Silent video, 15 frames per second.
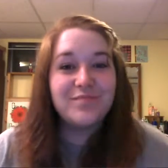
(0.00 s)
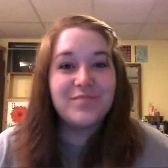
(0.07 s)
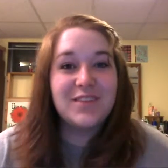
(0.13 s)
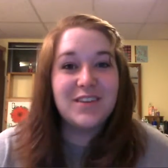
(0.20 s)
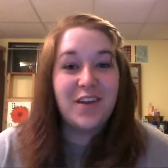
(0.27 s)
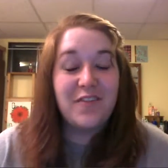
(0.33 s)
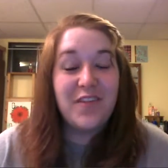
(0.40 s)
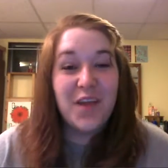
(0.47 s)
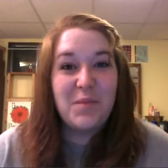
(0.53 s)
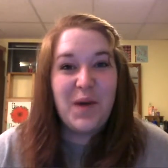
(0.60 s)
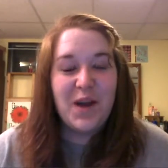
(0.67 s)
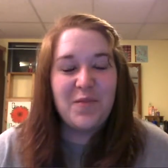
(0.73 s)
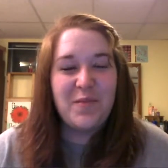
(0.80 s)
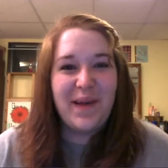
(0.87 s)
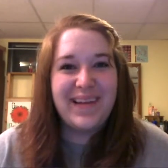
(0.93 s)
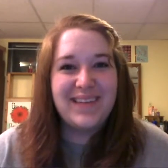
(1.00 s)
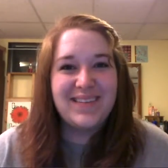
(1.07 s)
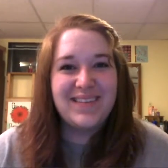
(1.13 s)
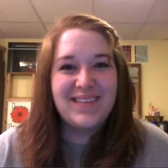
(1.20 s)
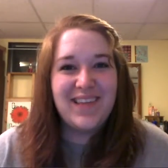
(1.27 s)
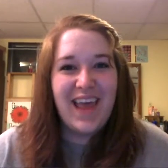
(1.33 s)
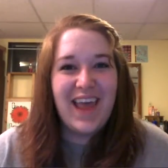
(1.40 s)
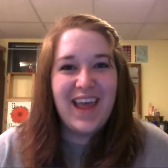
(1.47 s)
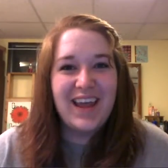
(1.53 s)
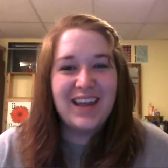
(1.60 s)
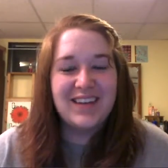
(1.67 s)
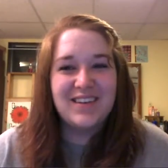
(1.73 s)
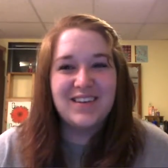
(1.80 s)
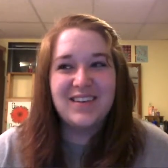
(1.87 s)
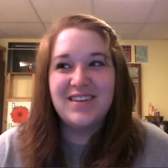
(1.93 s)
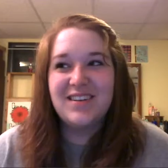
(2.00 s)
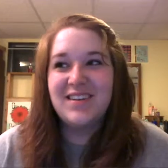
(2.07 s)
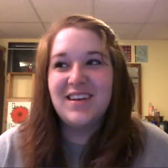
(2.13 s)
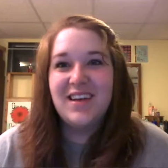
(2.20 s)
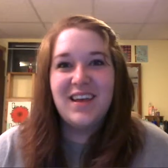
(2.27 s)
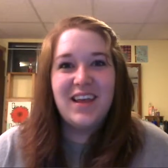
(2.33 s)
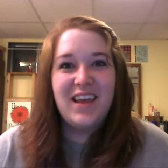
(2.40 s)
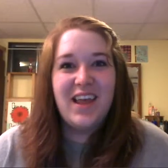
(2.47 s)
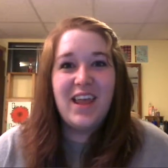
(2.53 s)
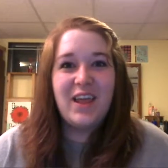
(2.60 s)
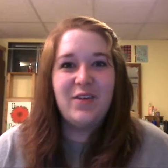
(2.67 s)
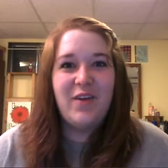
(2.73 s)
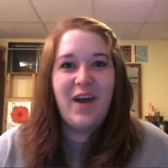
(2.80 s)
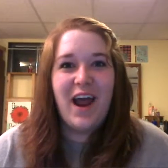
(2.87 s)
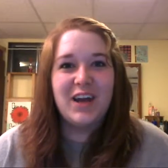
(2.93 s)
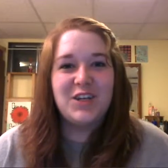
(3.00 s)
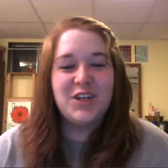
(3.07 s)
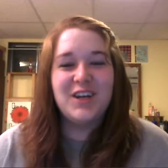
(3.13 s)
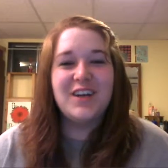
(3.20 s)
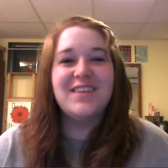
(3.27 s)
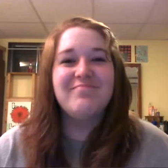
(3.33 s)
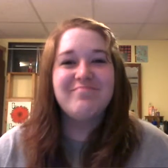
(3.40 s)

stuff like bug bites and heat rash.